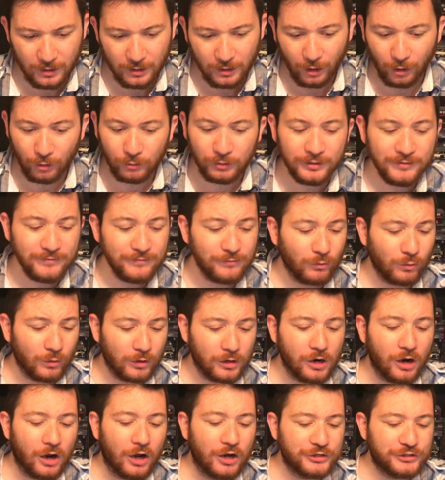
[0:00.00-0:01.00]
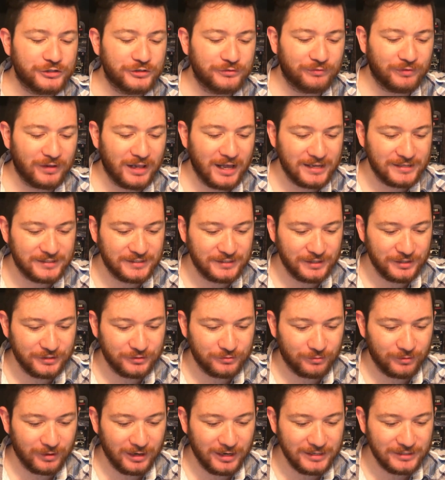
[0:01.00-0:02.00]
Only 4 caution flags in
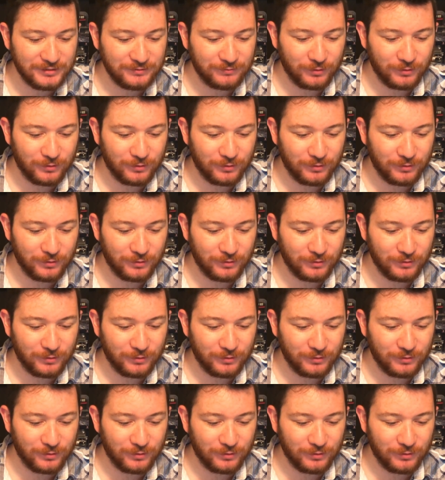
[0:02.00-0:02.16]
this race.